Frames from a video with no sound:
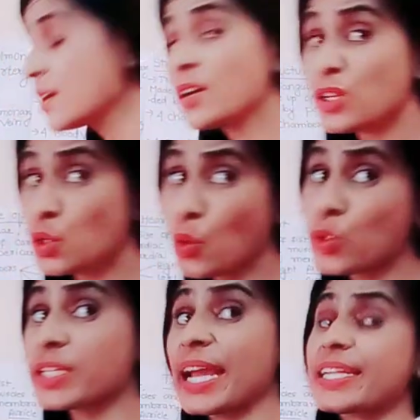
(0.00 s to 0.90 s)
Don't
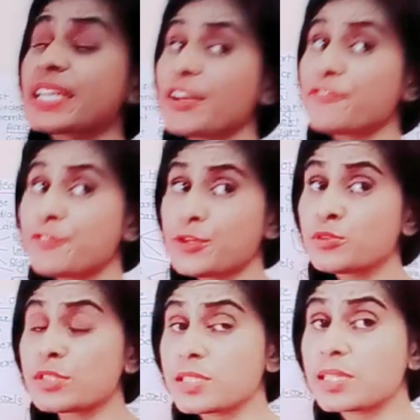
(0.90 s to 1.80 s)
get
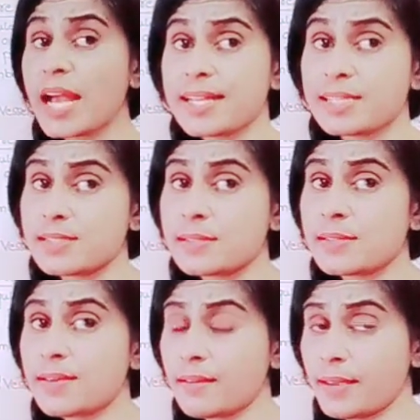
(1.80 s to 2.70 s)
confused, guys.
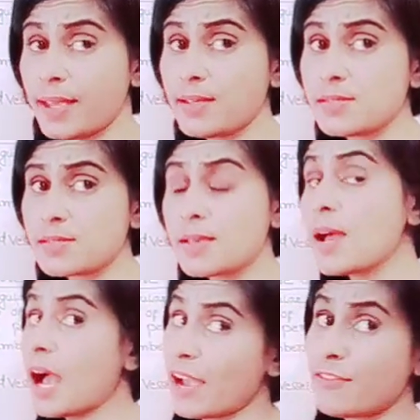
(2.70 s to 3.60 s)
Yes,
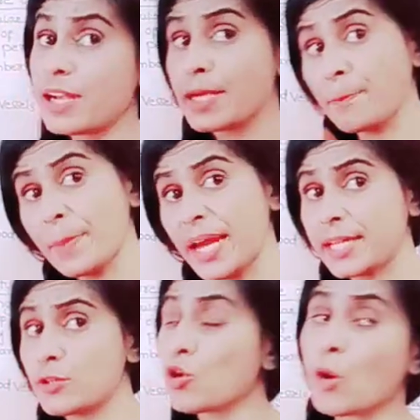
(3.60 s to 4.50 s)
I will repeat,
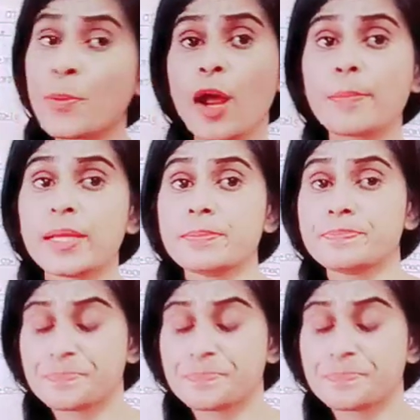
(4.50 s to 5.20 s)
no problem.